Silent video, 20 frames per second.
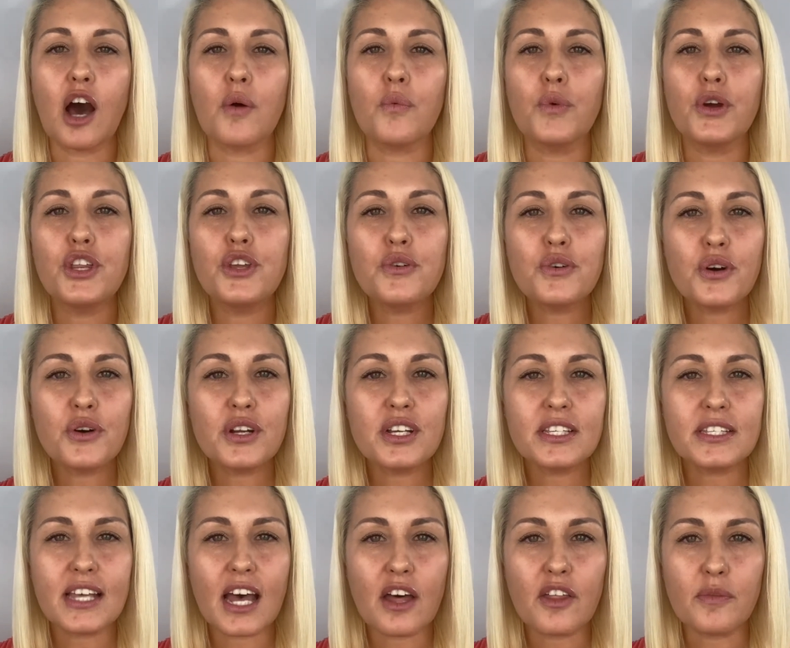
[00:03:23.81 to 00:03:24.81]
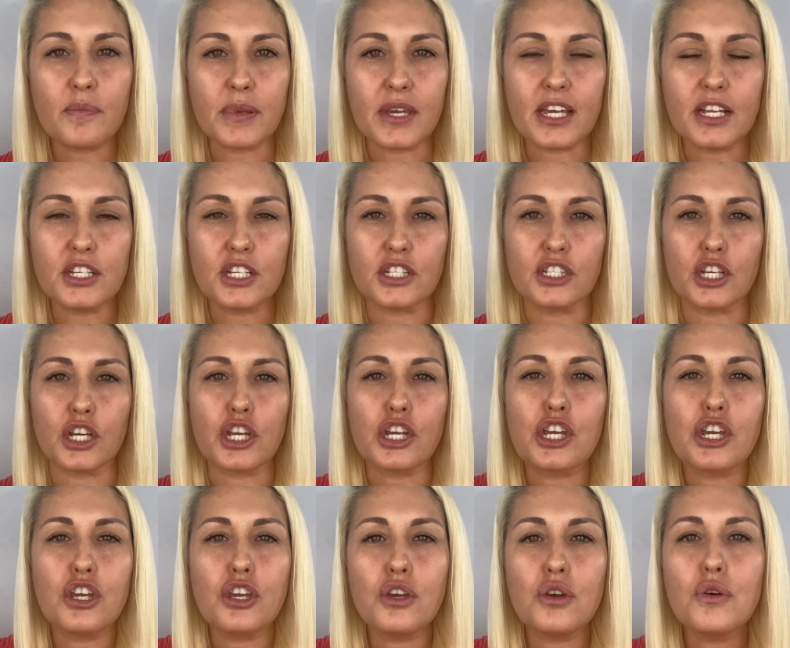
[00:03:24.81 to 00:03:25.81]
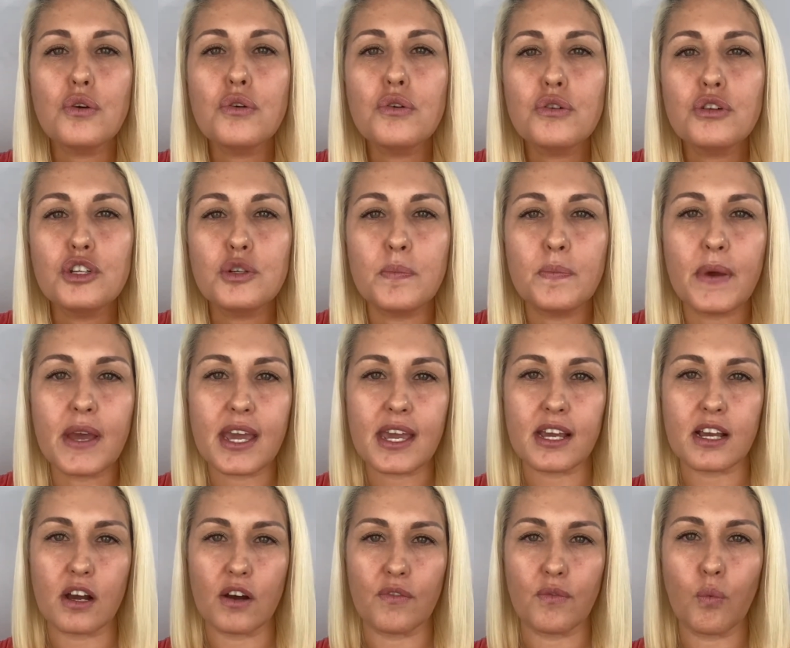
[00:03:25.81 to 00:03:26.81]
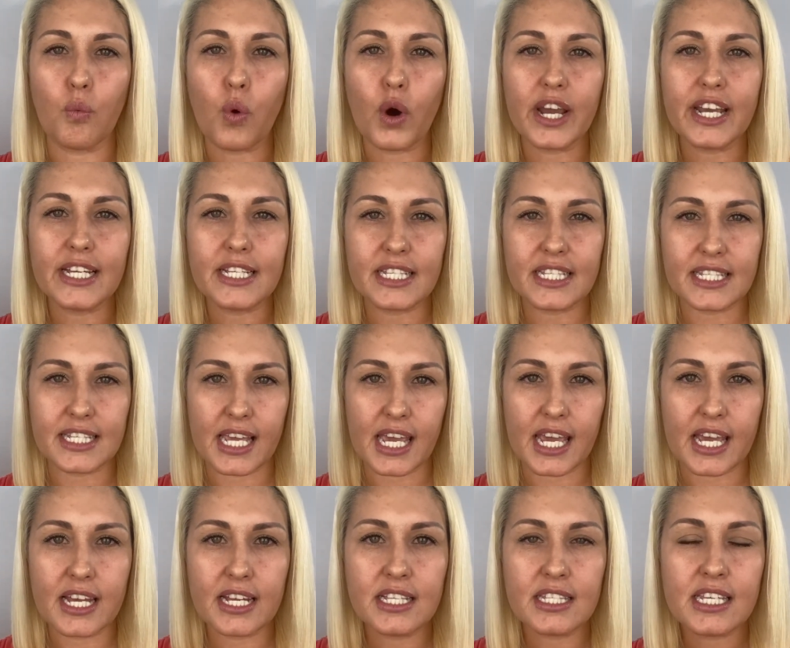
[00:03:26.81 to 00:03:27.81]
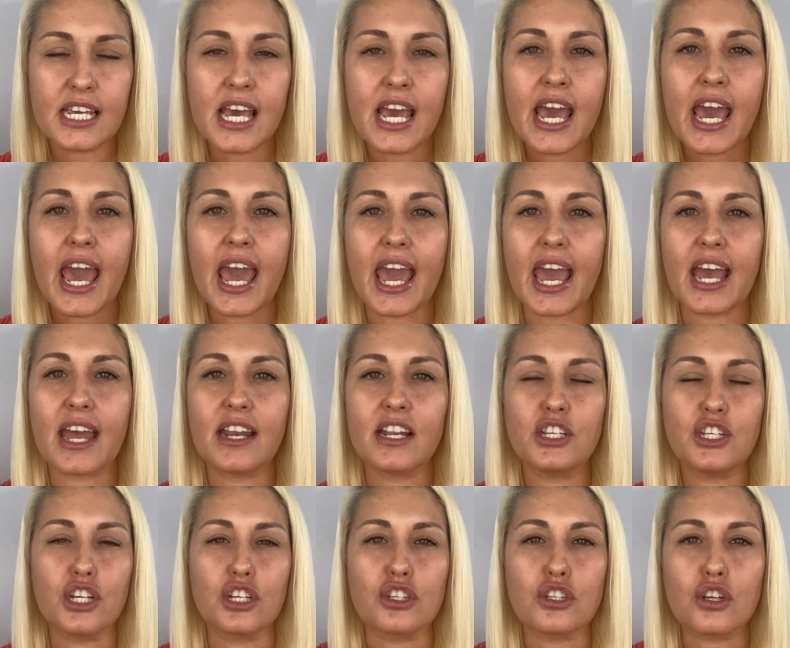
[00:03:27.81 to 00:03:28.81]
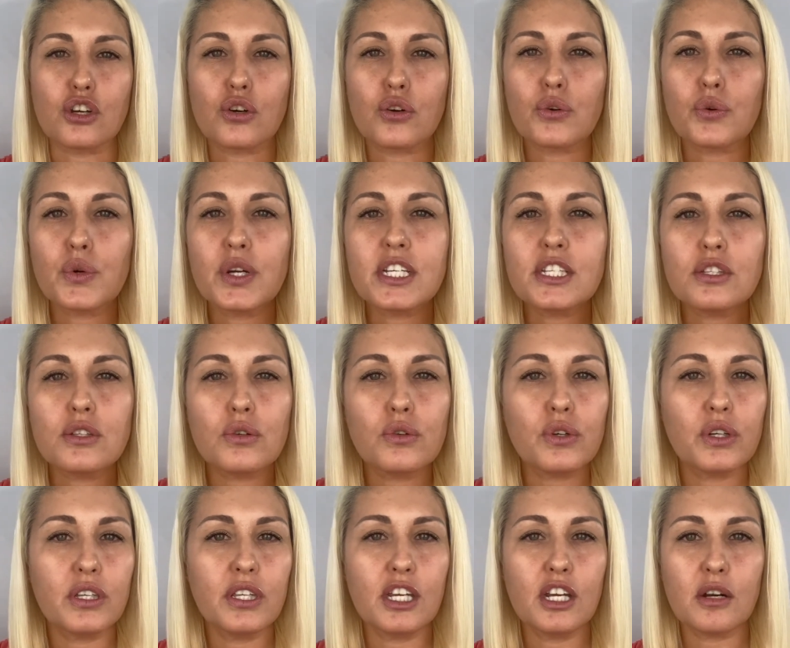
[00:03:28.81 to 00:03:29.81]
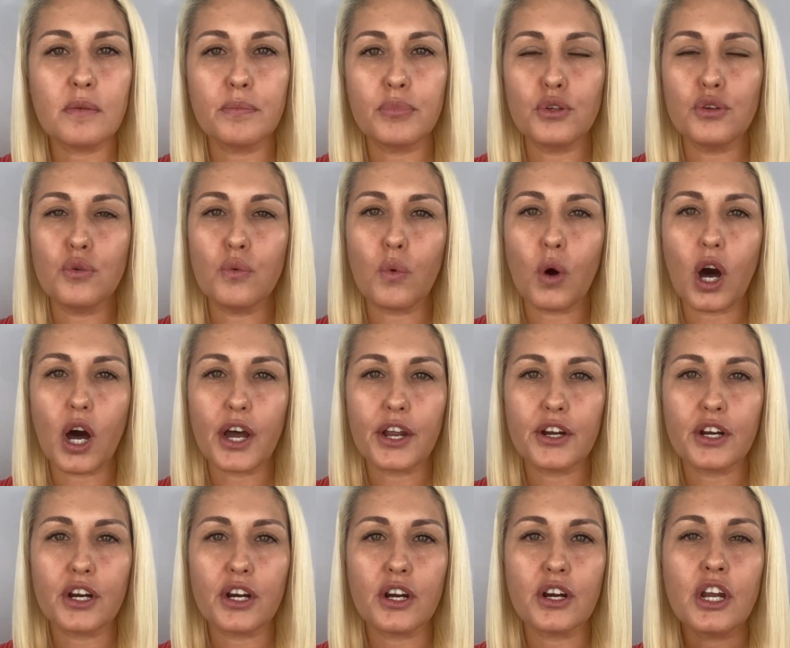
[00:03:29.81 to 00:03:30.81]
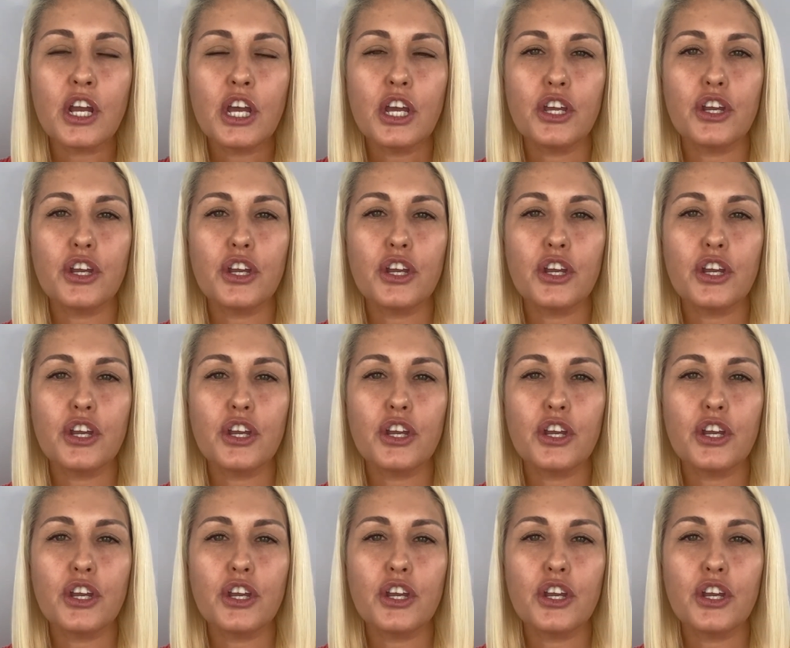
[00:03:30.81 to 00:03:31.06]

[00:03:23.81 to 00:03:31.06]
When you go to South Beach, it's a huge bank of white sand, and it's just crystal clear blue water.